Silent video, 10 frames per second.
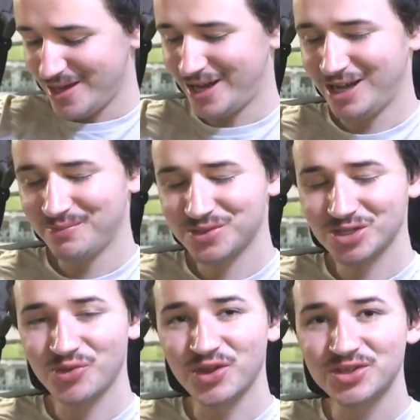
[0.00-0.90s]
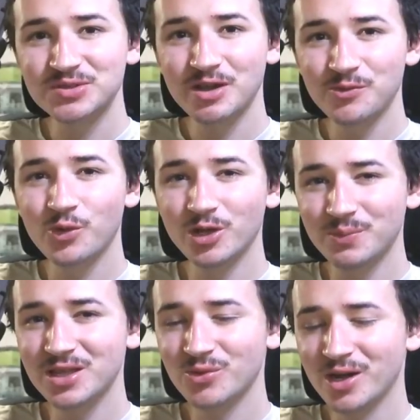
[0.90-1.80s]
So I think this one will
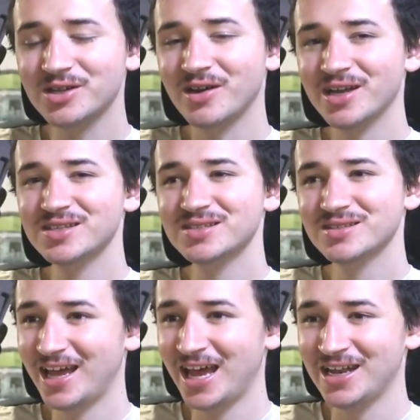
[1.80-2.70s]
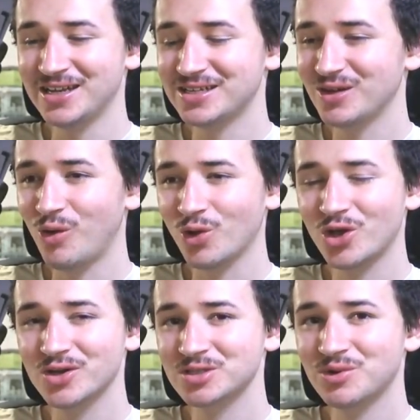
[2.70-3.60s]
be the one, guys. And all
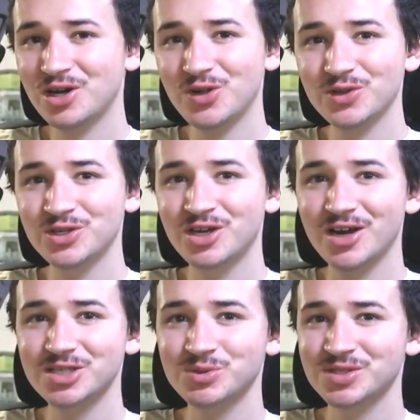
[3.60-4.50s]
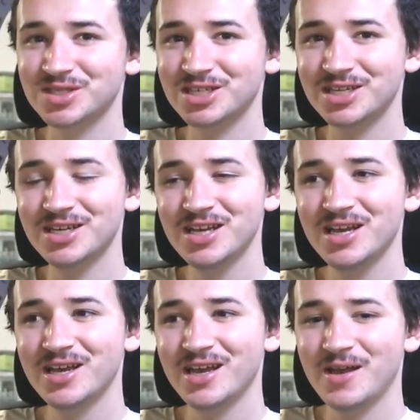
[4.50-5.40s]
goes well, you guys will see
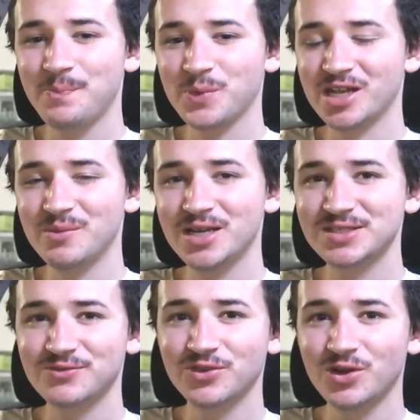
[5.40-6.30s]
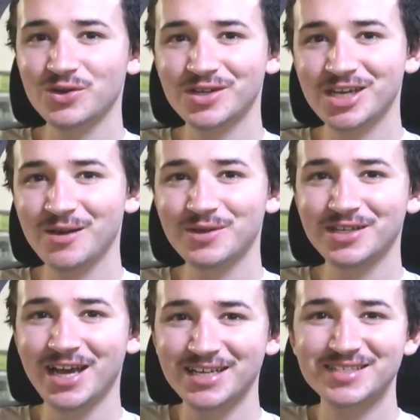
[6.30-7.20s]
an amazing vlog
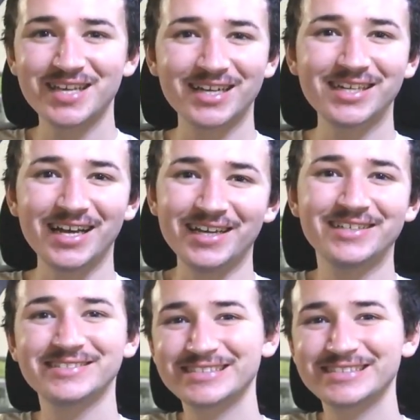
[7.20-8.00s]
coming next Saturday.